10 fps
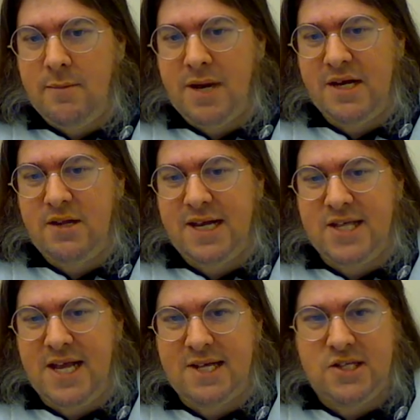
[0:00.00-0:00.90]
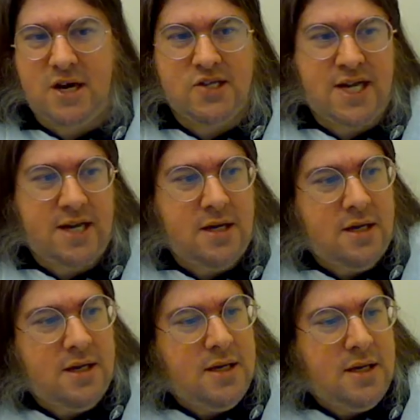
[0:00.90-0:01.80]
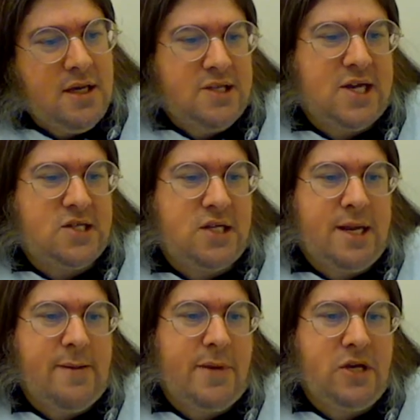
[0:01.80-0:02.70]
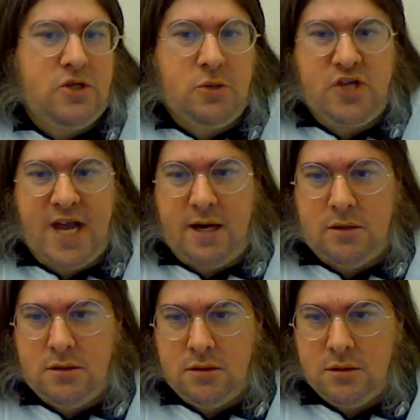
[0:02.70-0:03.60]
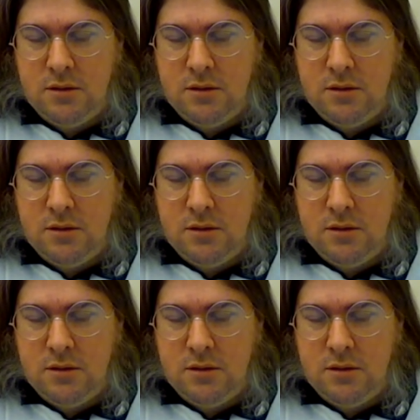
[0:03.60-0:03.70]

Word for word: But I do like saying crz. It's also the name of my YouTube channel,